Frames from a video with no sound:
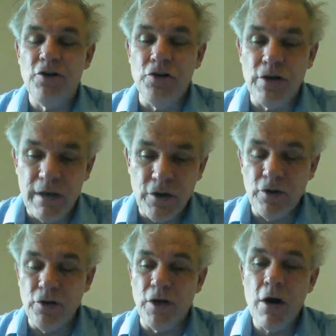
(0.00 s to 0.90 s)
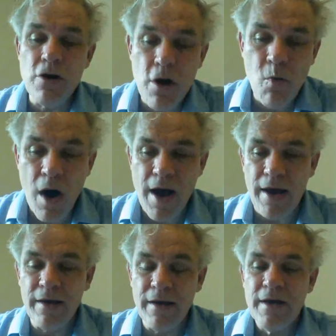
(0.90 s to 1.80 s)
And so you
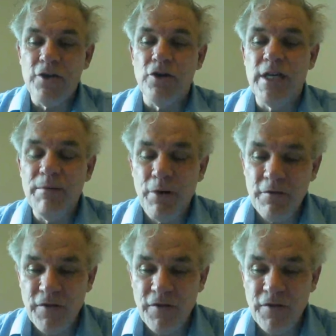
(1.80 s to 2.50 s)
don't know why